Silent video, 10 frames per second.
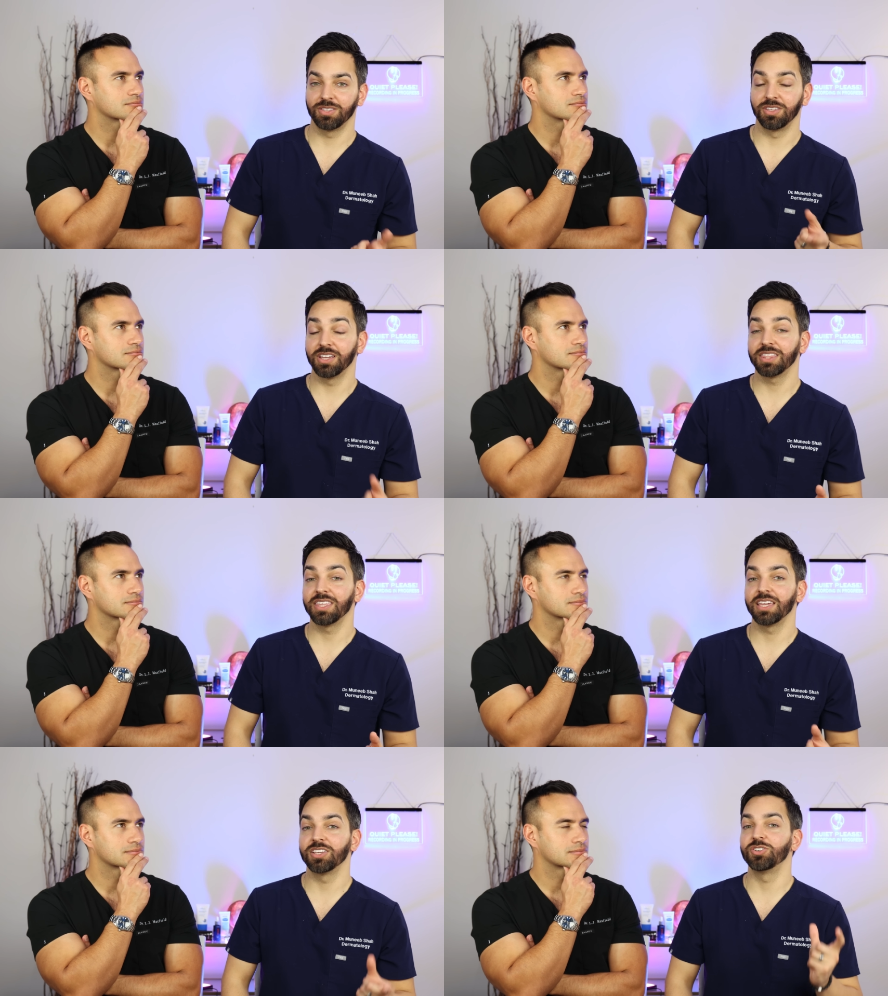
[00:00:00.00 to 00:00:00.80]
Speaker 1: So the good
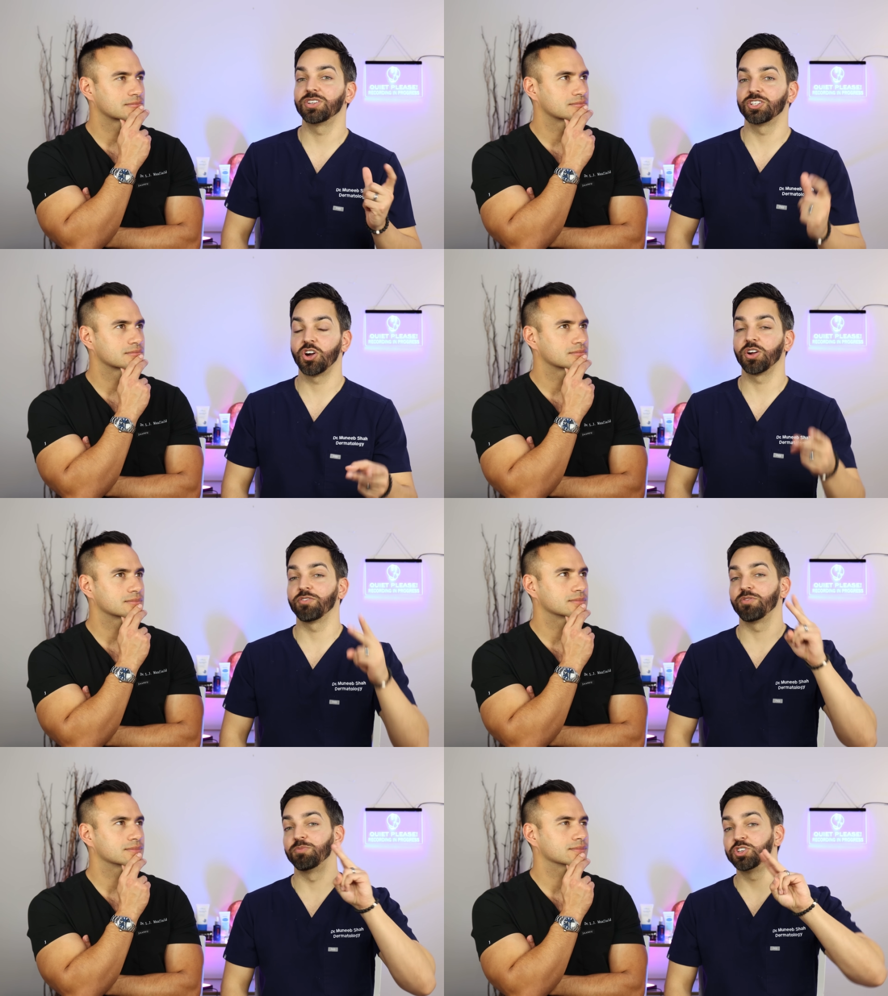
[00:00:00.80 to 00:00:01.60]
thing is you could
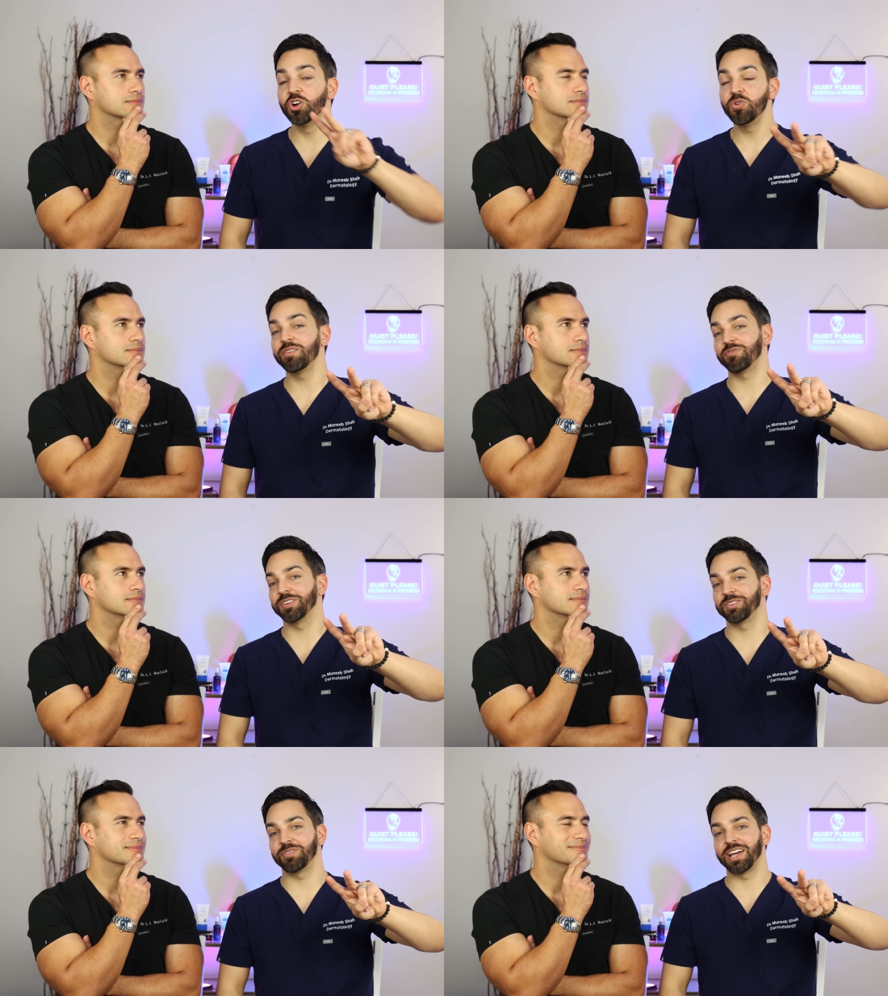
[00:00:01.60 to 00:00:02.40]
target from two
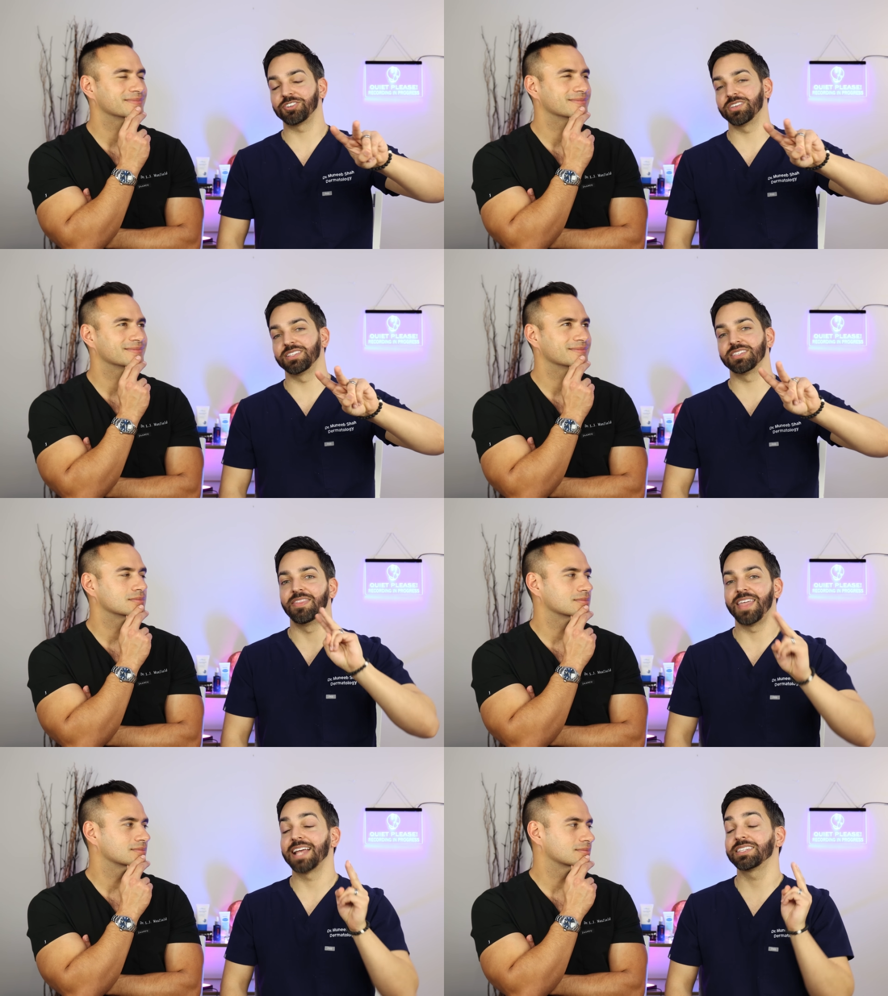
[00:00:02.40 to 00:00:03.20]
different directions,
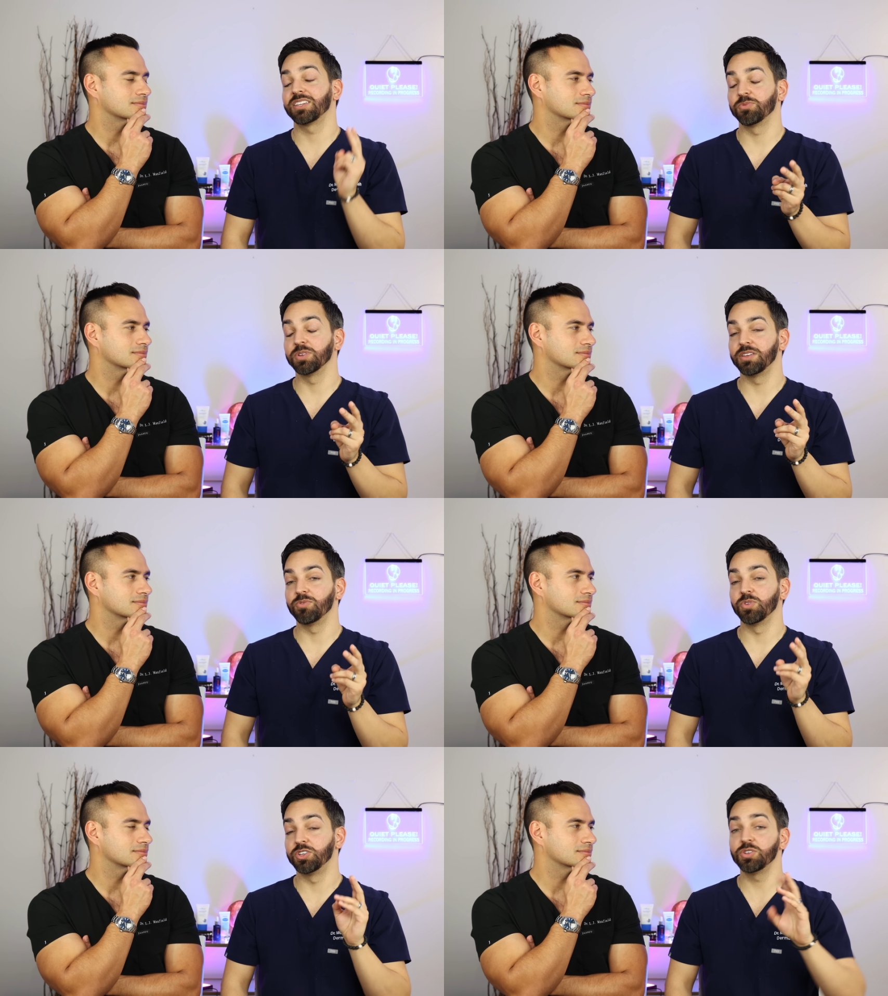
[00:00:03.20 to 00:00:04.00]
and that's gonna
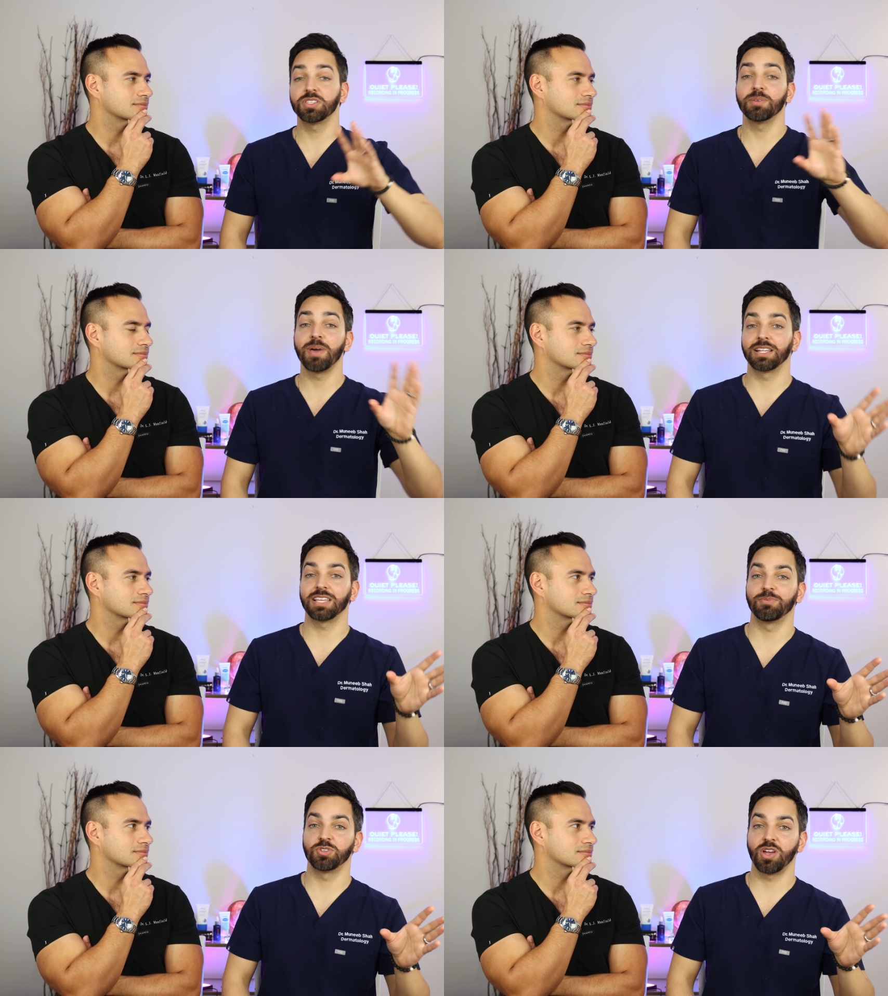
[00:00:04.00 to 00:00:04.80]
really reduce the amount
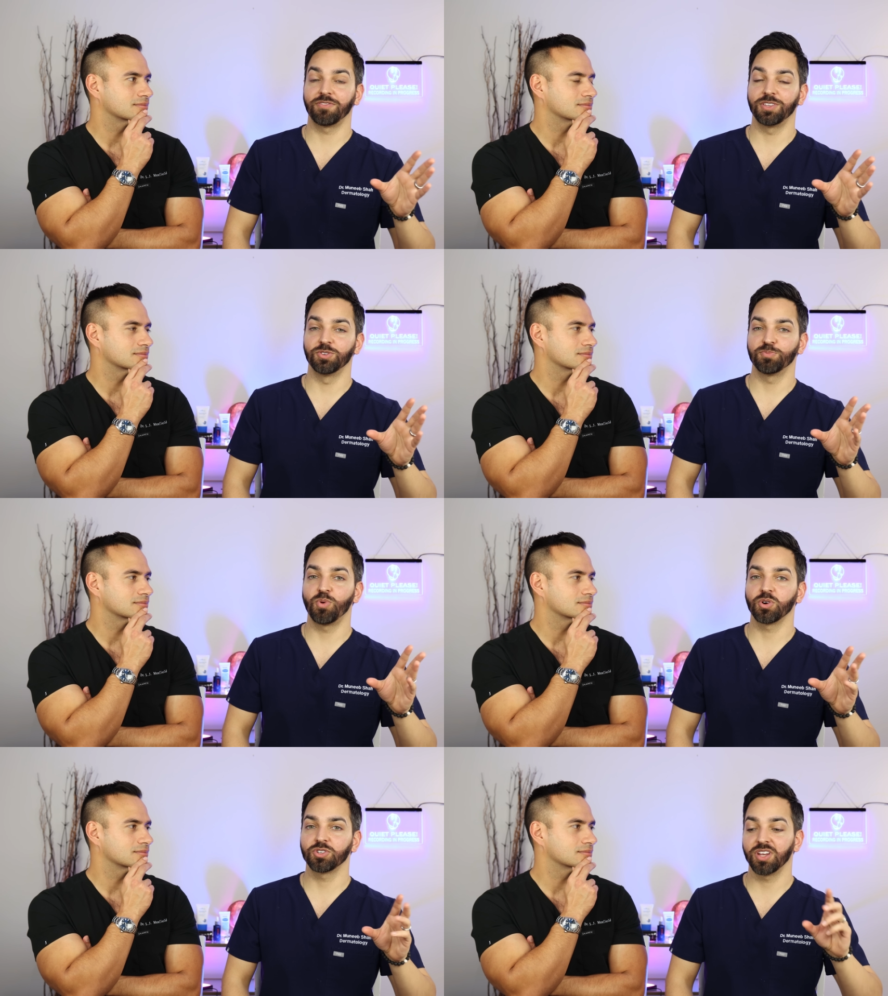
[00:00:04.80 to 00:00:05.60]
of times you have to use
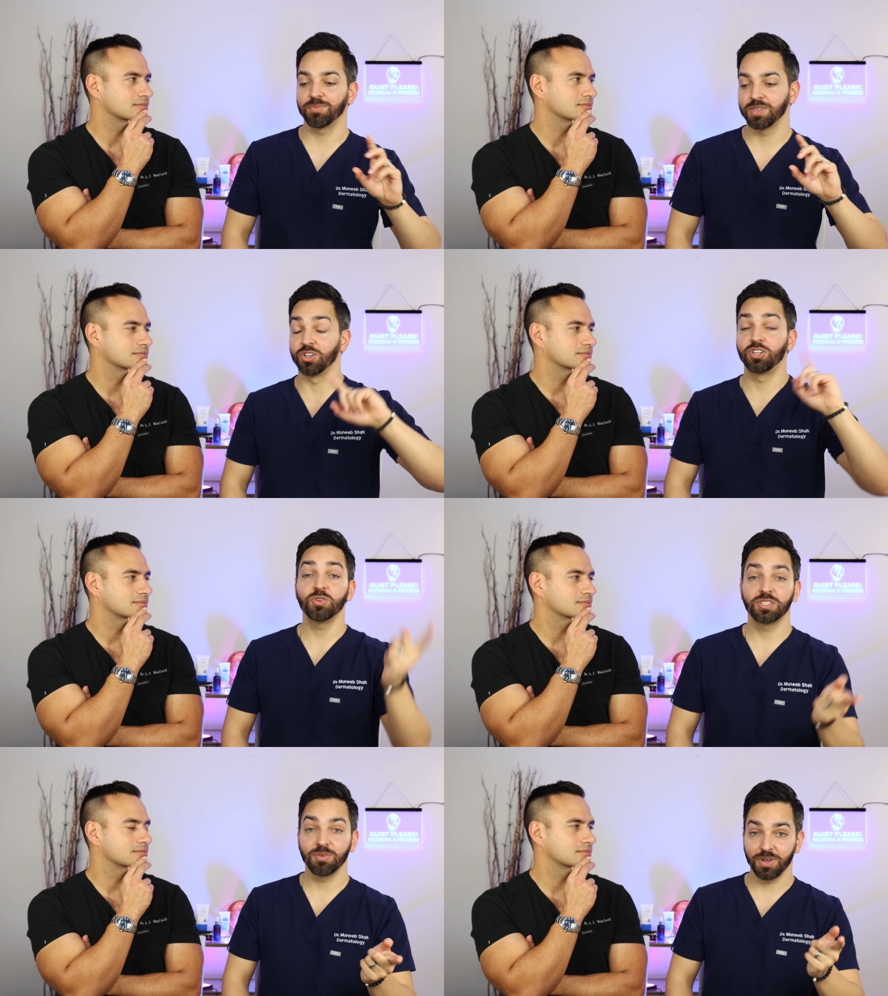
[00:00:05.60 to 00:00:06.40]
pore strips,
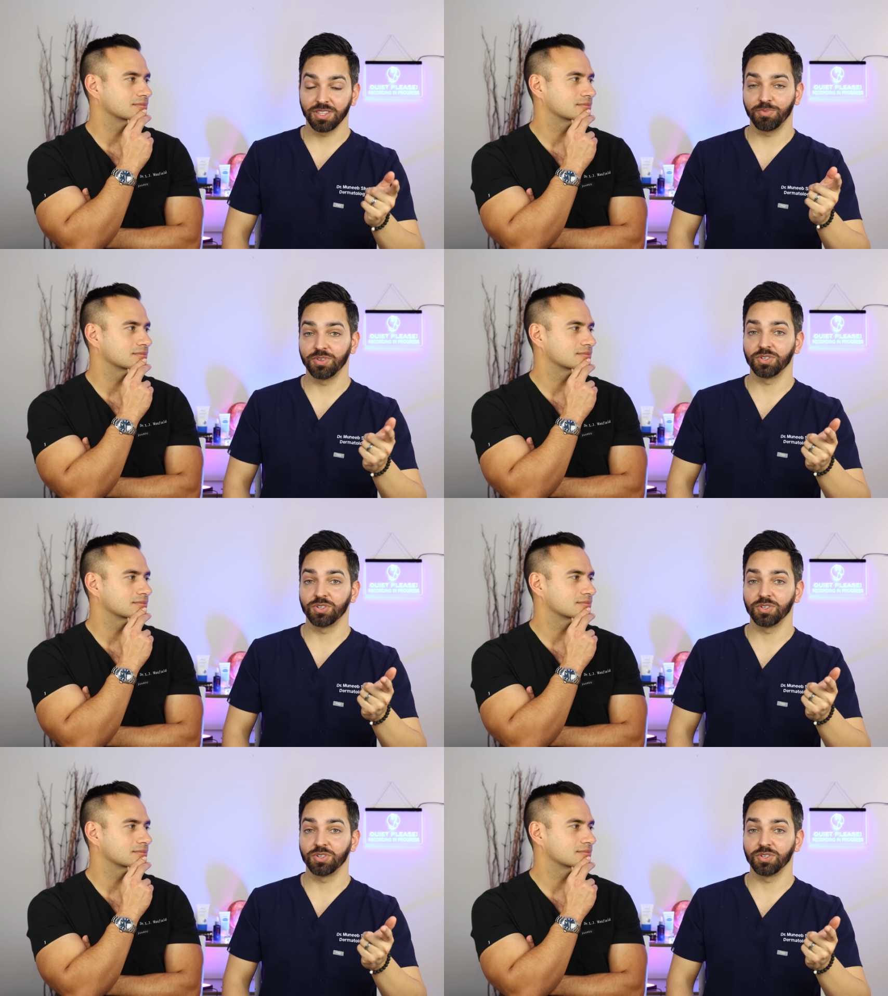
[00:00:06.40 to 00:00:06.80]
reduce the buildup of